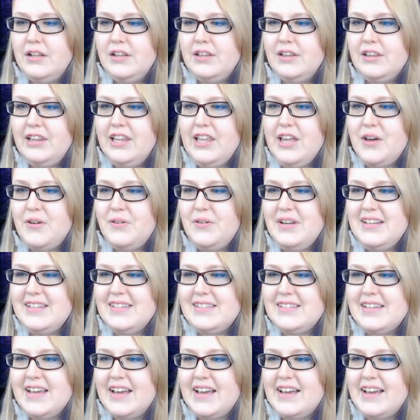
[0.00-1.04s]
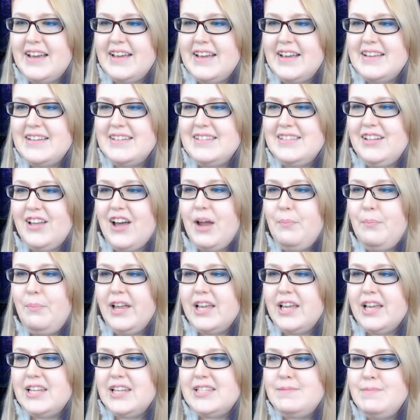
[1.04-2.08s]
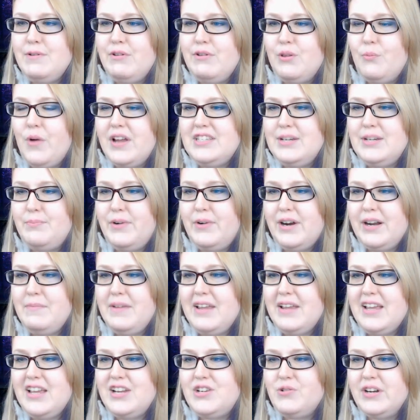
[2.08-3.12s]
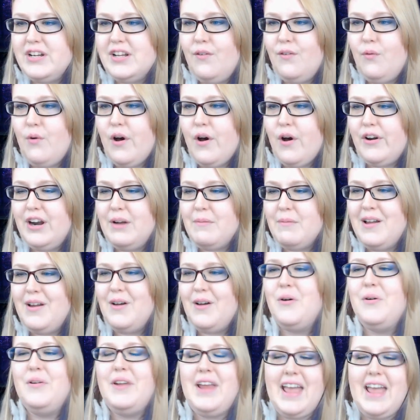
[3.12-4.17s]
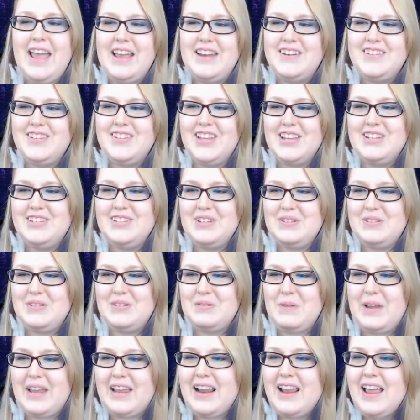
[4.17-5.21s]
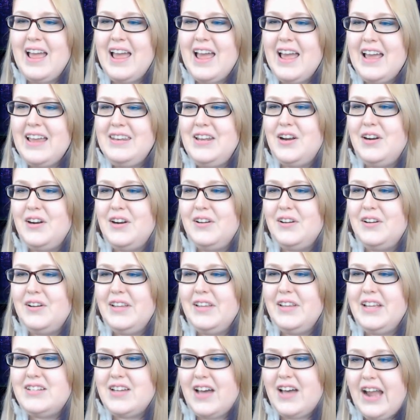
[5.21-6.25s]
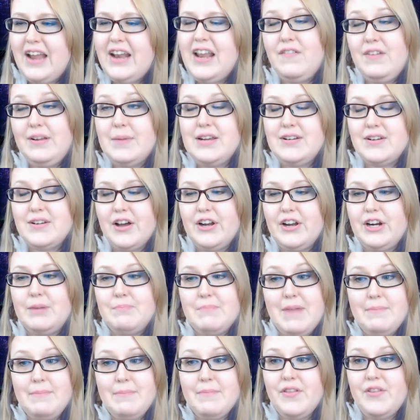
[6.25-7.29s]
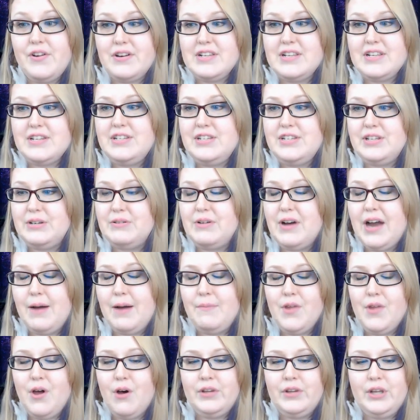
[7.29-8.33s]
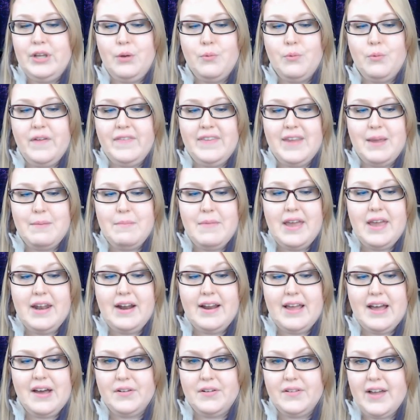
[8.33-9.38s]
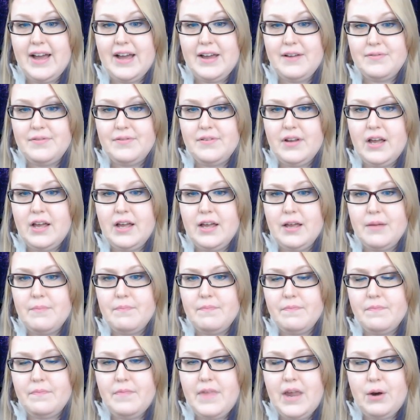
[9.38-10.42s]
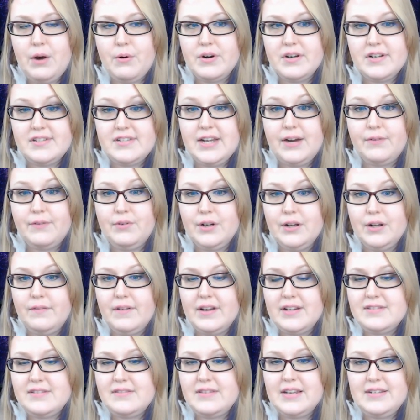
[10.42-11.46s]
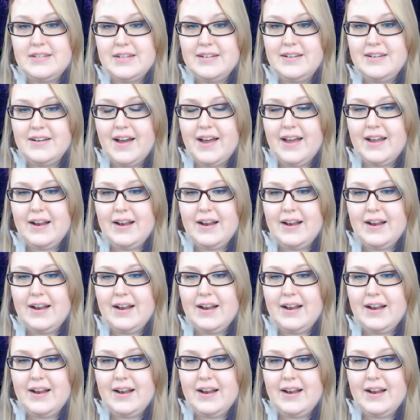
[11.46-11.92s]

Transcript: Leonia says, God bless me with one to bring me a drink of water in my old age. That's so sweet nearly died having my daughter. My mother did too. I'm the only one that made it out alive. Um, there were several of us that did not.